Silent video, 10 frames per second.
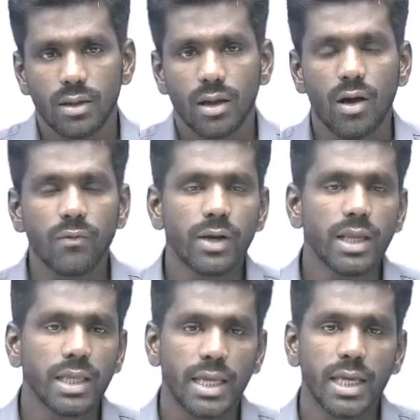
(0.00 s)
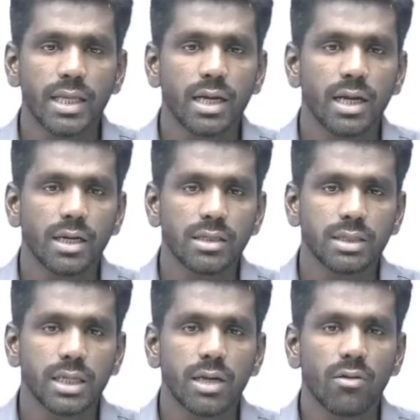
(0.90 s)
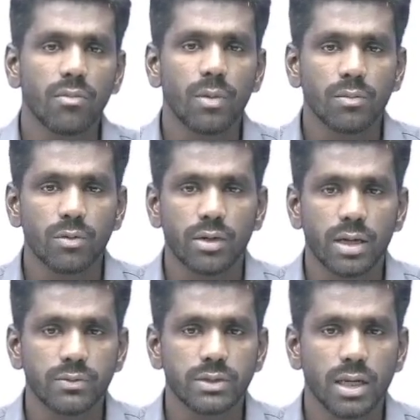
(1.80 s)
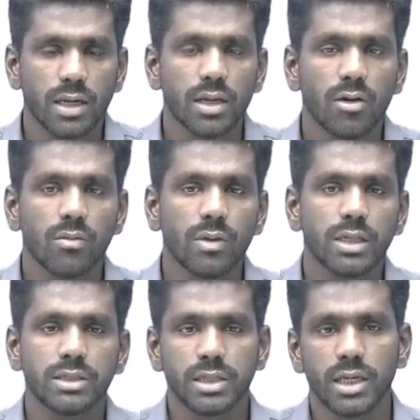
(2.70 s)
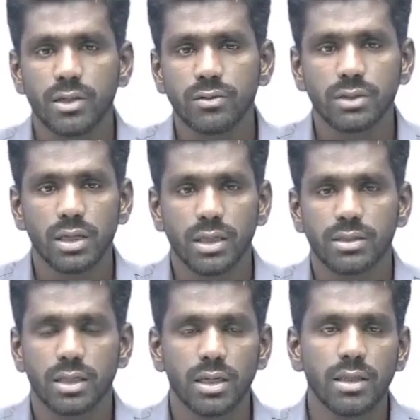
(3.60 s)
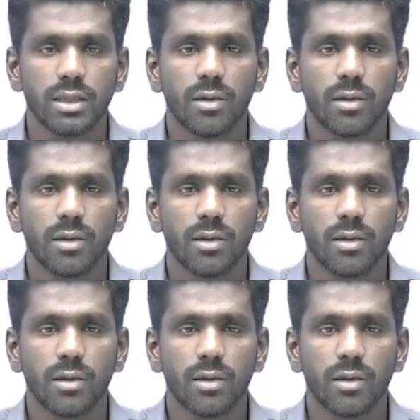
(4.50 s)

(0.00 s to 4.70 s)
Offering A I-related skill development programs under government initiatives like Skill India